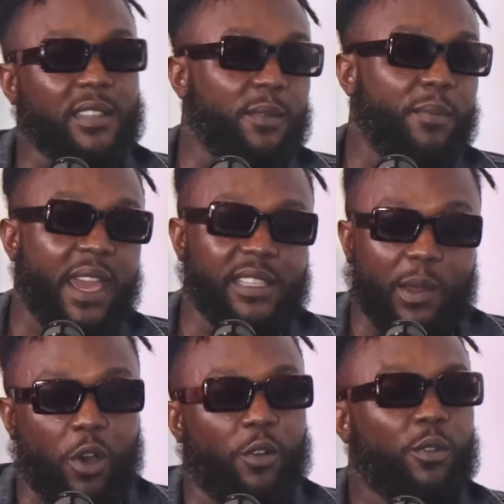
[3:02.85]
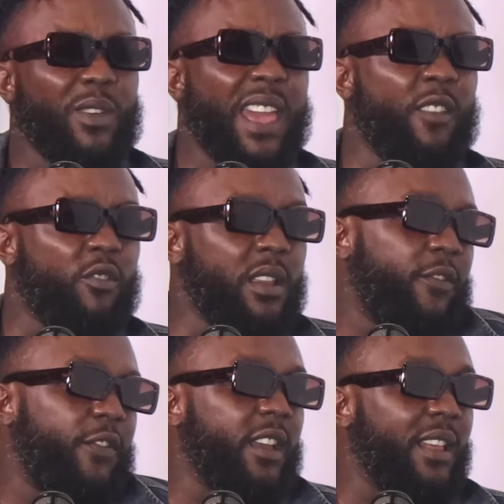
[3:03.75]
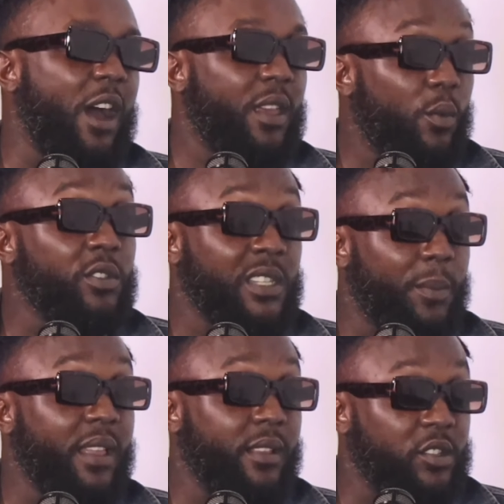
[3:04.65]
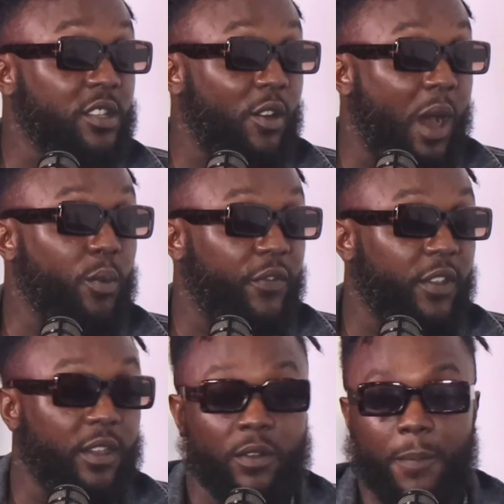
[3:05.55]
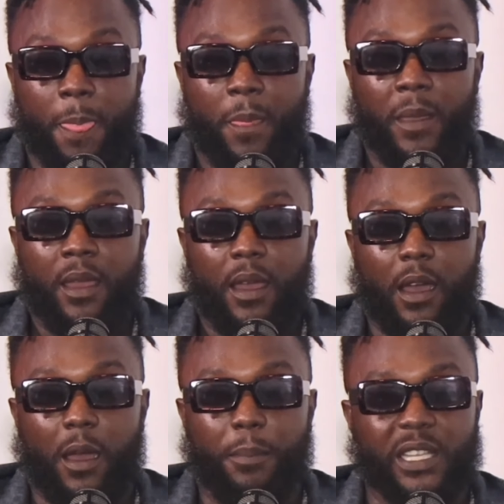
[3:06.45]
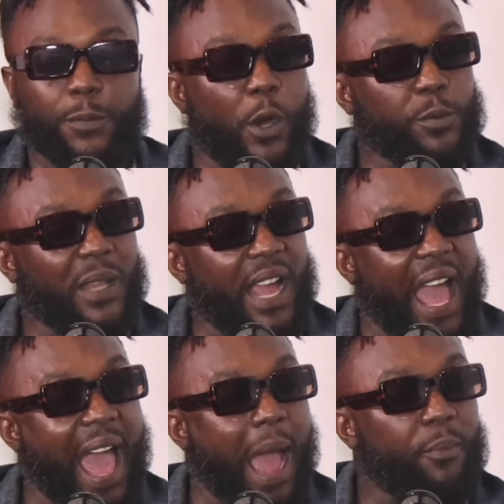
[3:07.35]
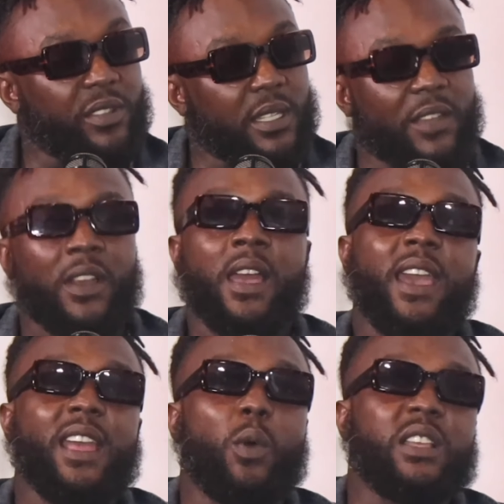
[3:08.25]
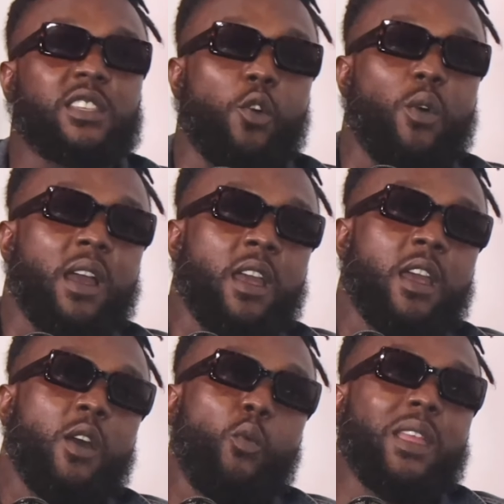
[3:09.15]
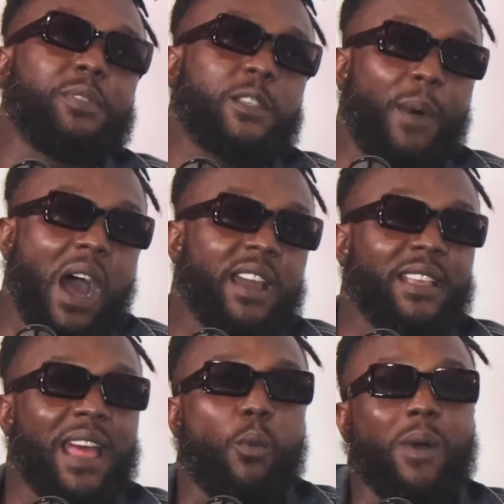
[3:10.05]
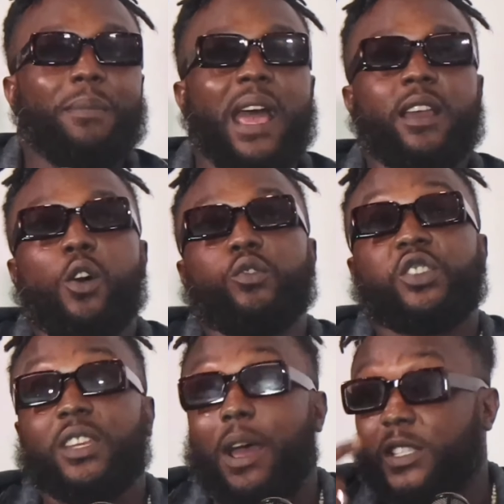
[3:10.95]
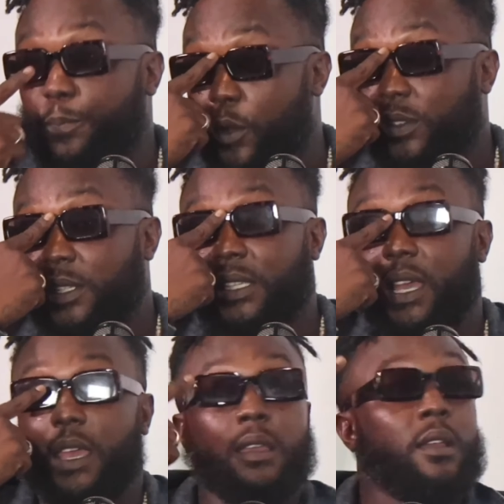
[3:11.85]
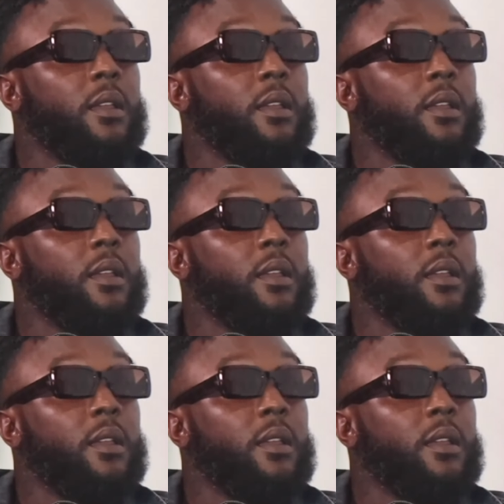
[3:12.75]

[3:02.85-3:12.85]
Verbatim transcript: it's amazing. Well, we ain't really figured it out yet. We're gonna see by the end of the show how we feel. Okay. Yeah. Uh, but it's supposed to be like a hybrid sativa. Anyway, so when I'm sparking it, I'm, I'm like, oh shit, I was supposed to say